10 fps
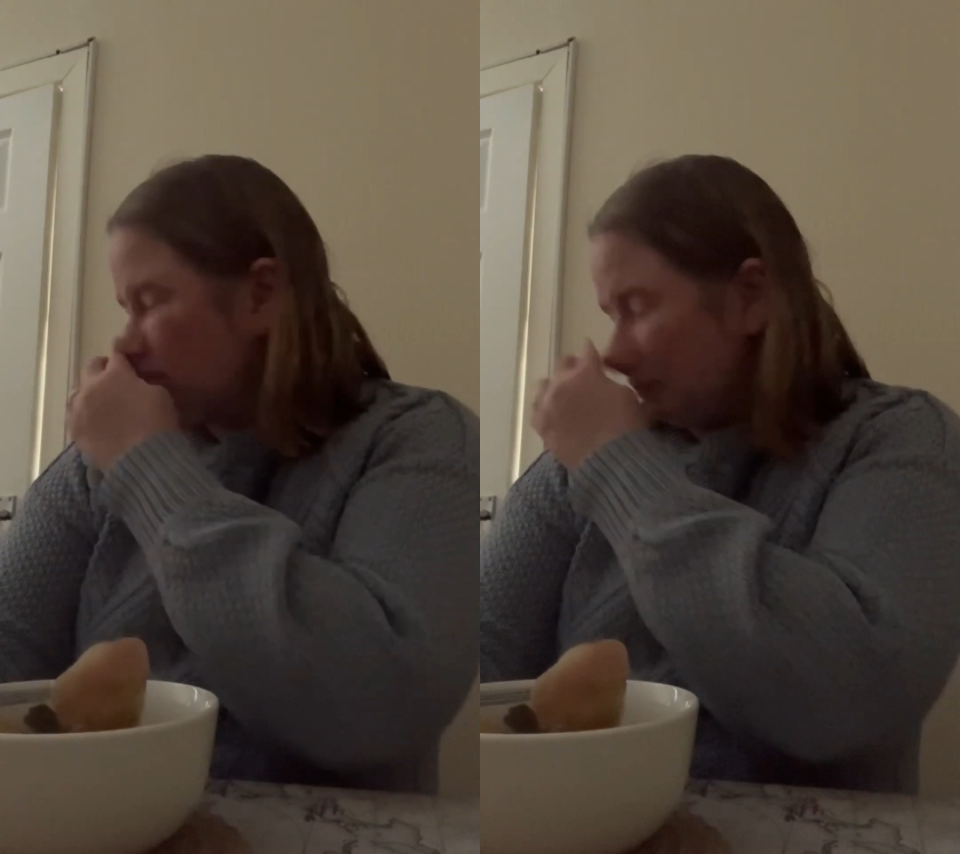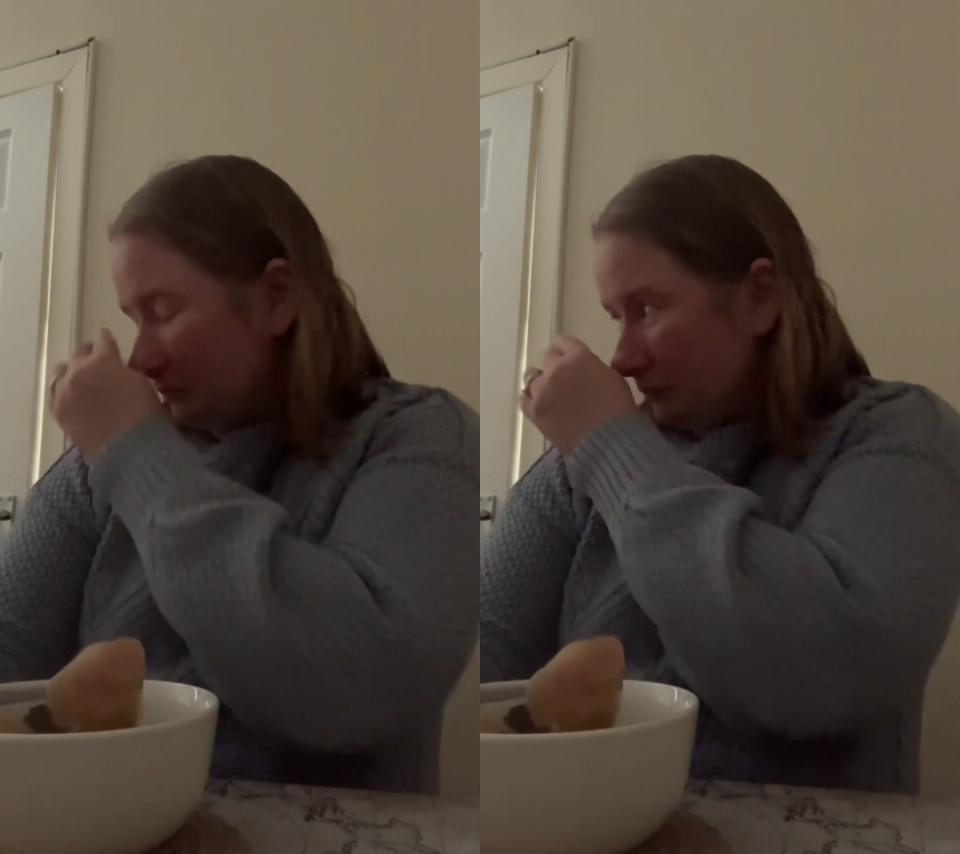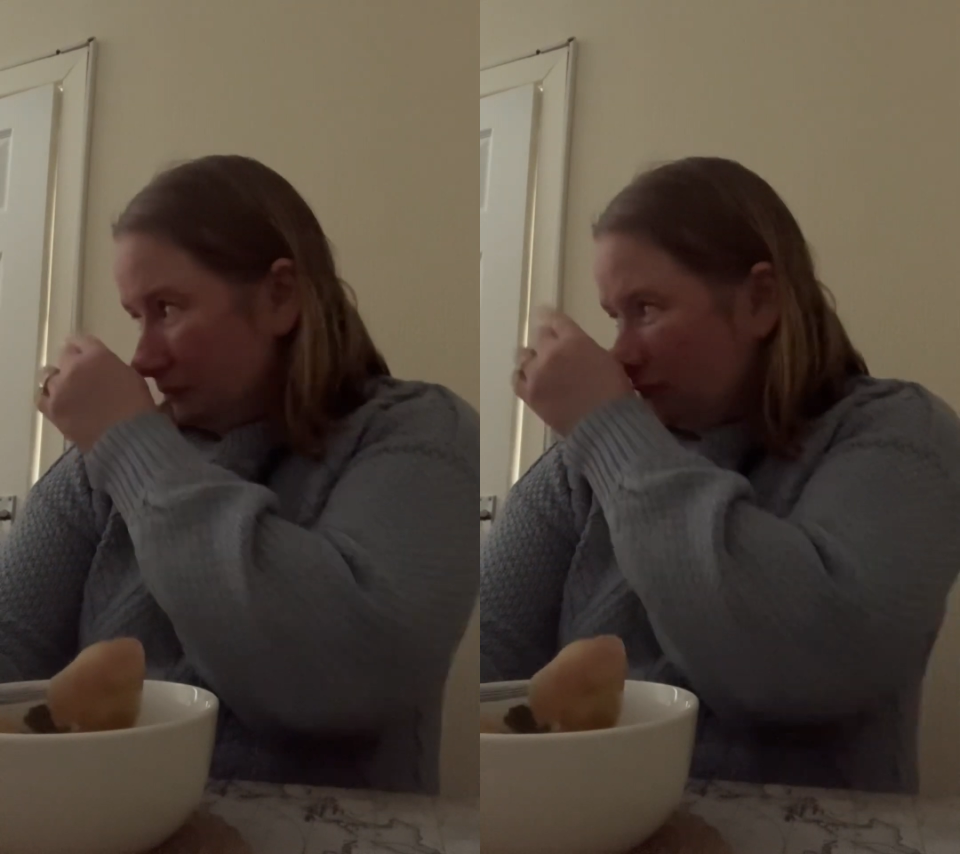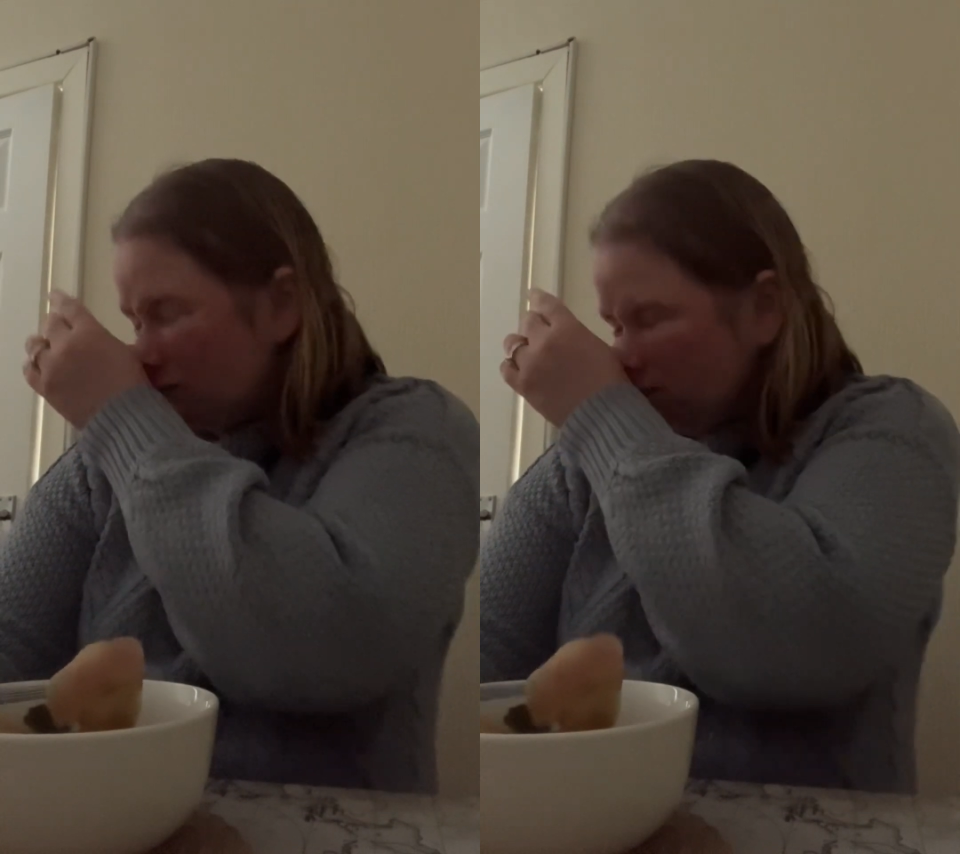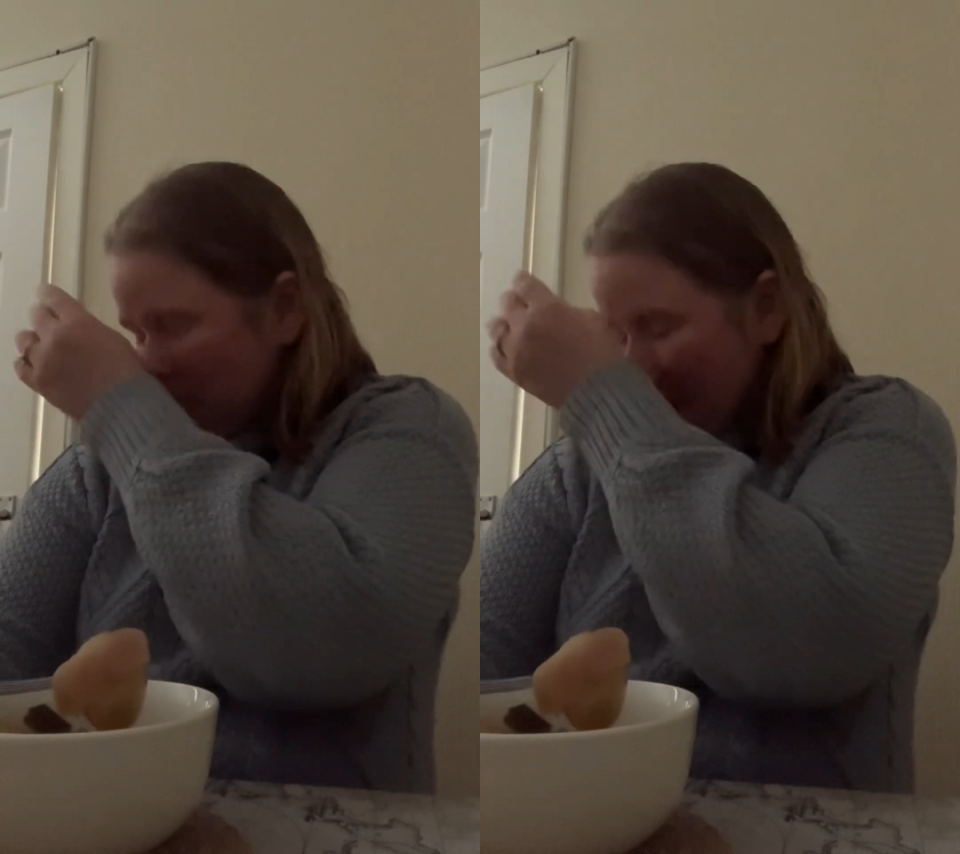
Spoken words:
know you're out?